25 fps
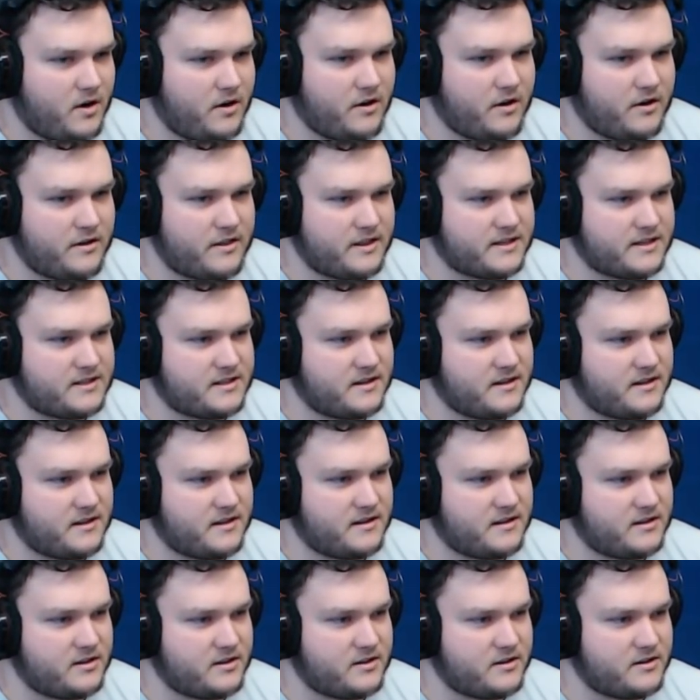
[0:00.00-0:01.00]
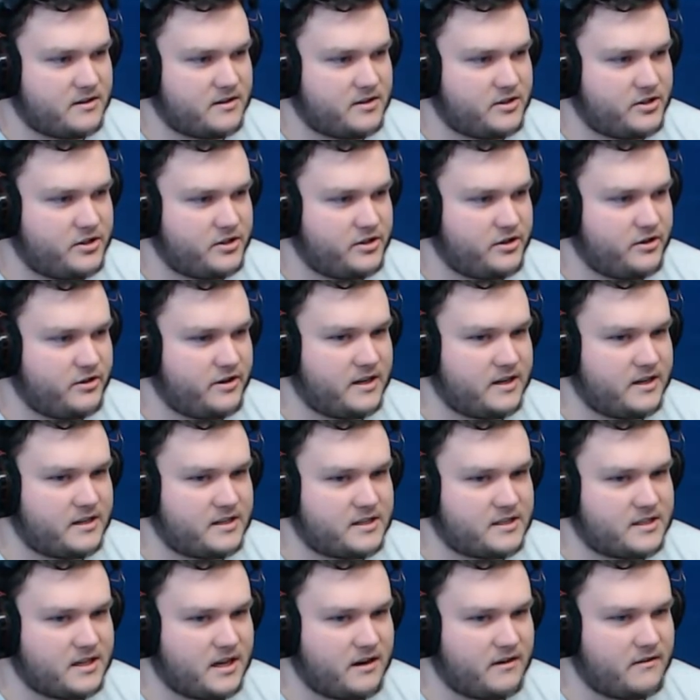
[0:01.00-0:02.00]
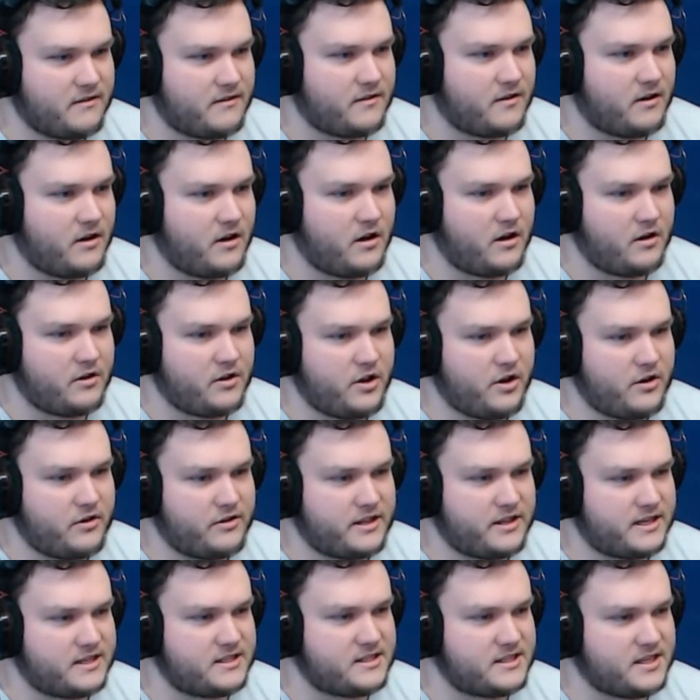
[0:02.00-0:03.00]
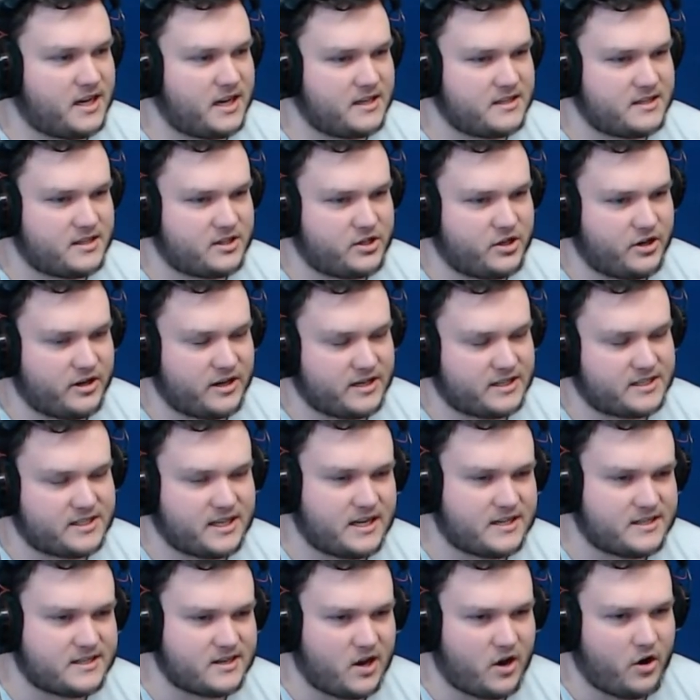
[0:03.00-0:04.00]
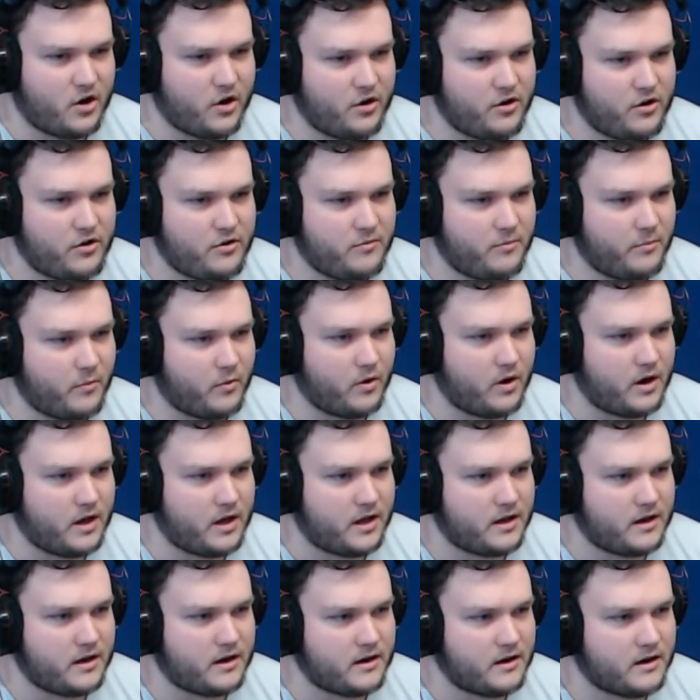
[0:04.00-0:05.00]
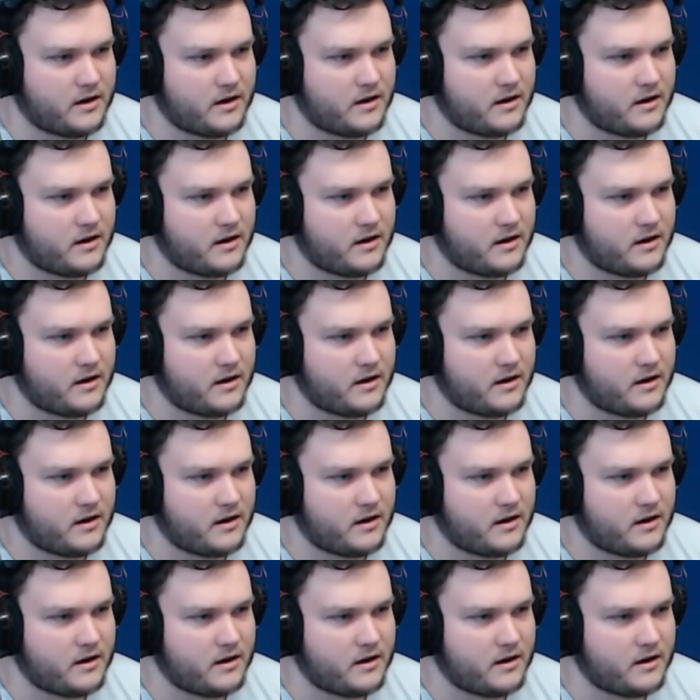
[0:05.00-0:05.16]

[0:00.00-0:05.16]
Oh, yeah, there's so a cute shooting star. Oh, yo, there's tons of shooting stars at home. What?